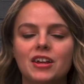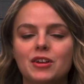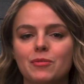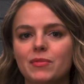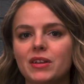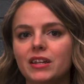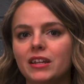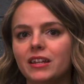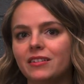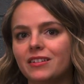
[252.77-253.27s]

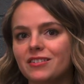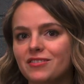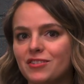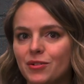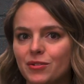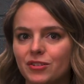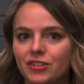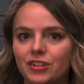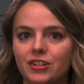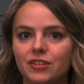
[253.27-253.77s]
meaning the
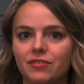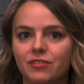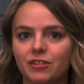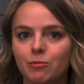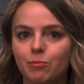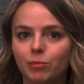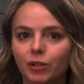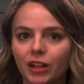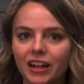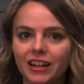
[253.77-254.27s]
notion of
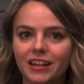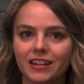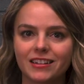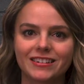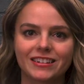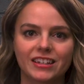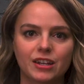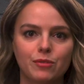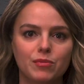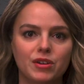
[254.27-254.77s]

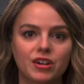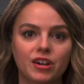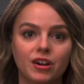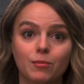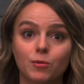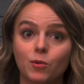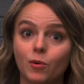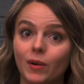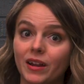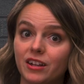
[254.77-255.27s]
compliance can
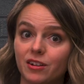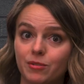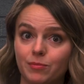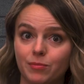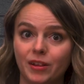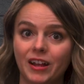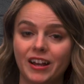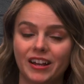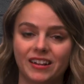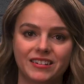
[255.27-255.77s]
become quite
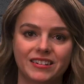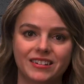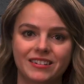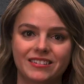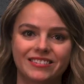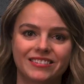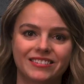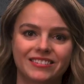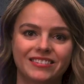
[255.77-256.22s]
complex.